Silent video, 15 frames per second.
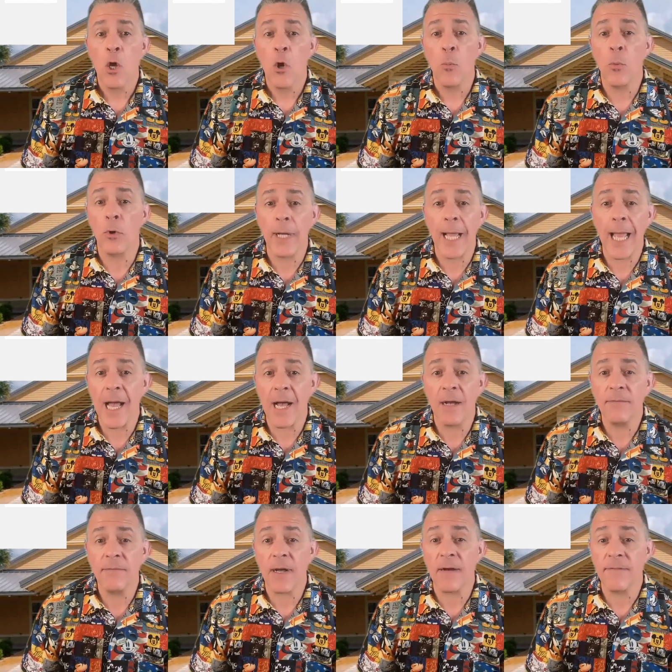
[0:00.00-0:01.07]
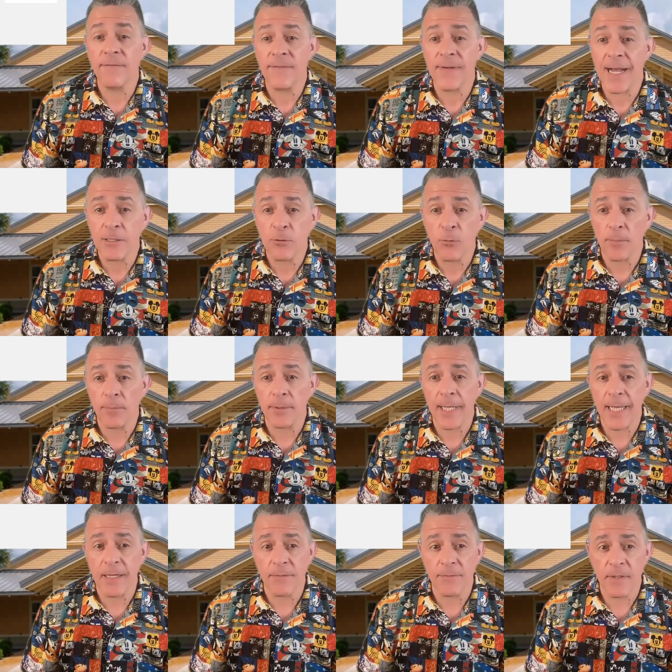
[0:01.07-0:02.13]
We'll have a follow-up
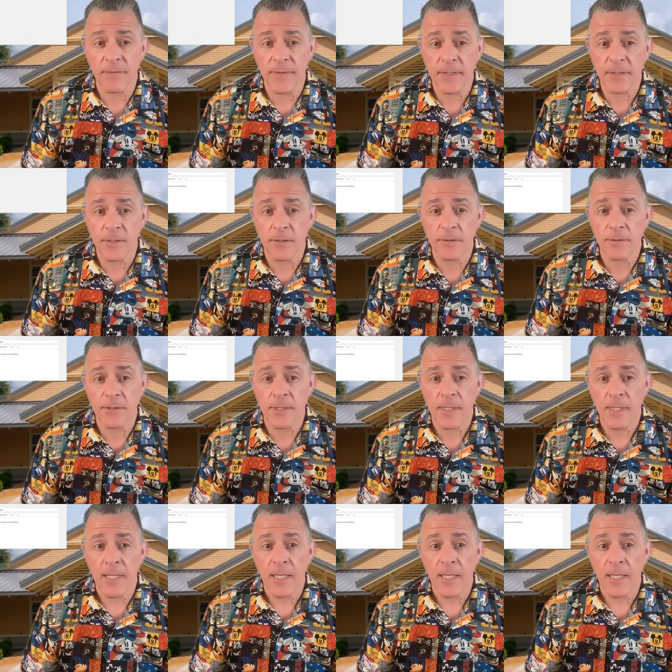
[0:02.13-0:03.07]
plan for the visitors,